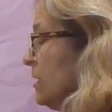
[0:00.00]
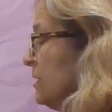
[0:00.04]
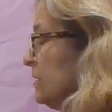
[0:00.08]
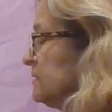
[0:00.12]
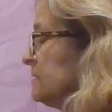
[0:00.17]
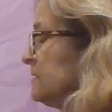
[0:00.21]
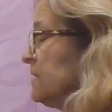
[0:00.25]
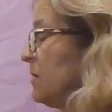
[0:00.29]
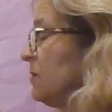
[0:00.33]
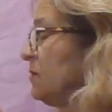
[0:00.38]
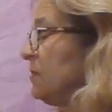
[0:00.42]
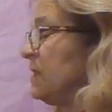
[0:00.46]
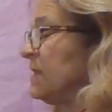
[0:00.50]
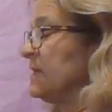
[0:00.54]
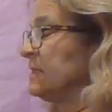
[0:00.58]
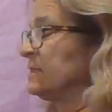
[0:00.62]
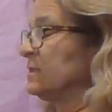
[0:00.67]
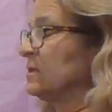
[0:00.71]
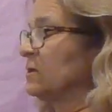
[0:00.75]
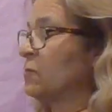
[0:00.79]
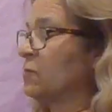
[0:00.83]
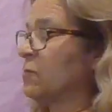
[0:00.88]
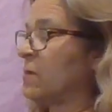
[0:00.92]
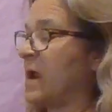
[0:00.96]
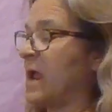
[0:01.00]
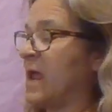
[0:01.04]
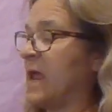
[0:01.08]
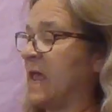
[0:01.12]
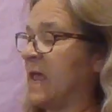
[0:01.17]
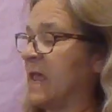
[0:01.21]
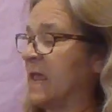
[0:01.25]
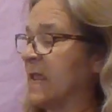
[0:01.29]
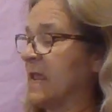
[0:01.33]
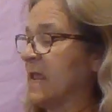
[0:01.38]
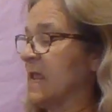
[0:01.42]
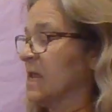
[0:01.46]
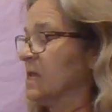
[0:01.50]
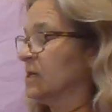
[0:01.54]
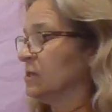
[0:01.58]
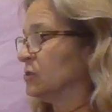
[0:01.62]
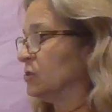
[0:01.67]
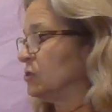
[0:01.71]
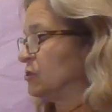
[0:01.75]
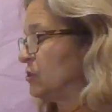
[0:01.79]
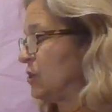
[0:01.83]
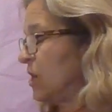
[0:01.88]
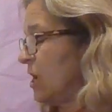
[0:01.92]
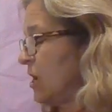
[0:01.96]
So this array
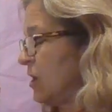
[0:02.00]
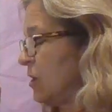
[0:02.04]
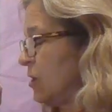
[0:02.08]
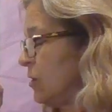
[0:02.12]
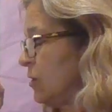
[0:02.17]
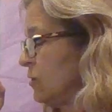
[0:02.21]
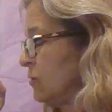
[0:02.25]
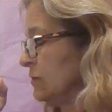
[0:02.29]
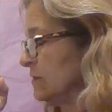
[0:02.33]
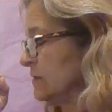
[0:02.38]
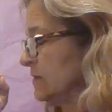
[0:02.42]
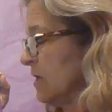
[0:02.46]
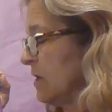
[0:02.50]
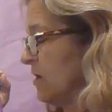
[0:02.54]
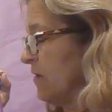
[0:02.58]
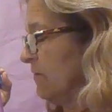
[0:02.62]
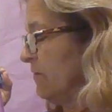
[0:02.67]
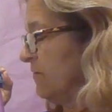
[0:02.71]
shows